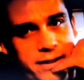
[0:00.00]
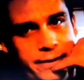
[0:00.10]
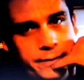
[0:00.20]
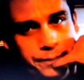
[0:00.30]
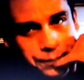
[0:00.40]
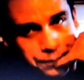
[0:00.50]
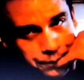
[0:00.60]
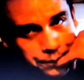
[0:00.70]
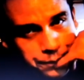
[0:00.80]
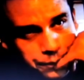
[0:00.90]
too.
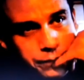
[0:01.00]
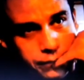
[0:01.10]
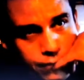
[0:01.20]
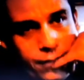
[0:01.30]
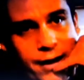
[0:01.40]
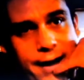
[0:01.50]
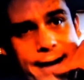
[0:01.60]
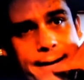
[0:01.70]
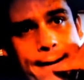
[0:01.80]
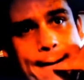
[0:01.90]

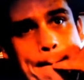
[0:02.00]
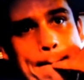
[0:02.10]
And,